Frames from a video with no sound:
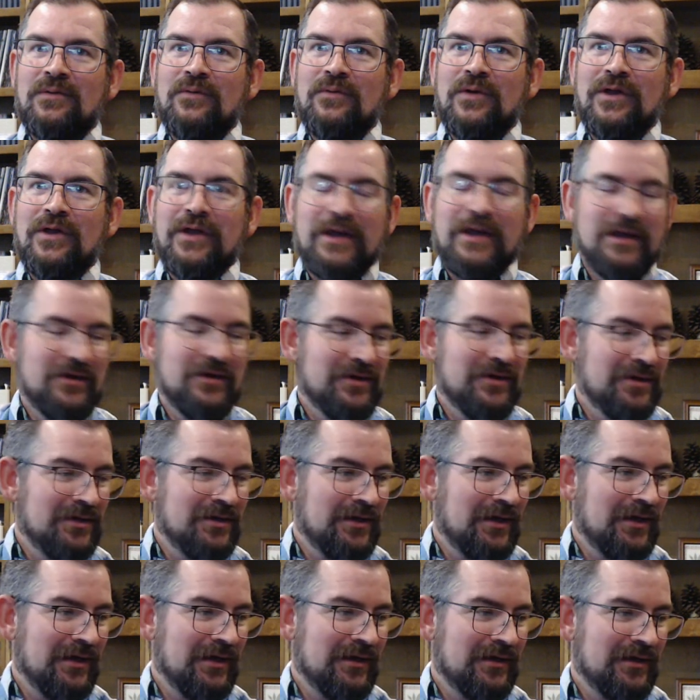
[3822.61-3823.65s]
Well, Aaron,
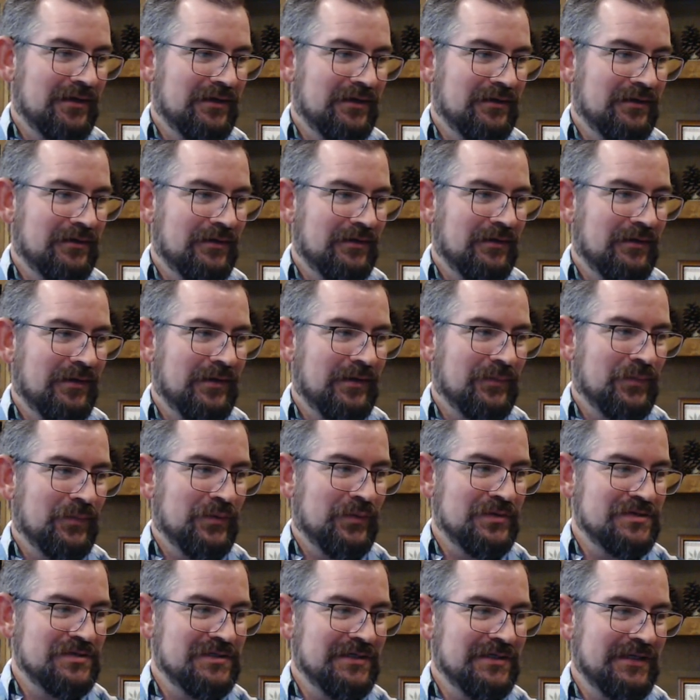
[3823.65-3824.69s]
I
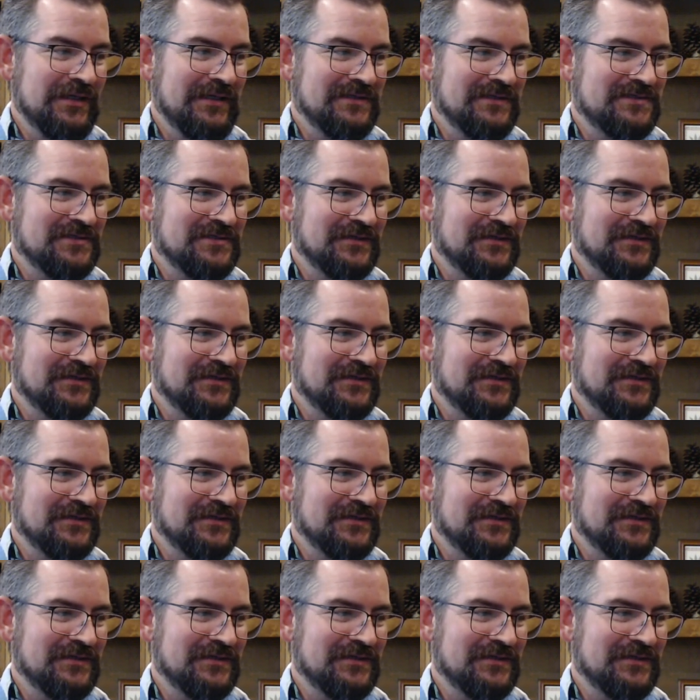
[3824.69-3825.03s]
appreciate